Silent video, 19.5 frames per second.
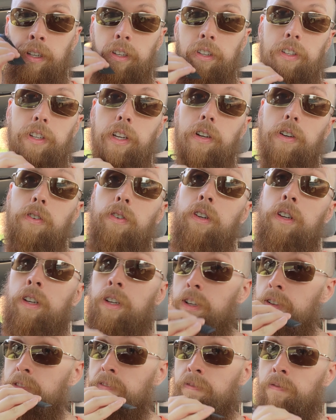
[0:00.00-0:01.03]
So
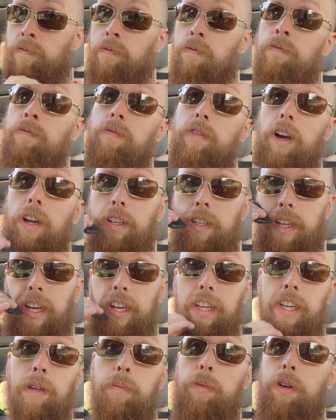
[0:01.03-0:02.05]
I just kind
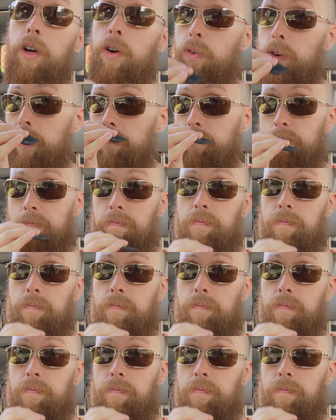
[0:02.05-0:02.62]
of keep going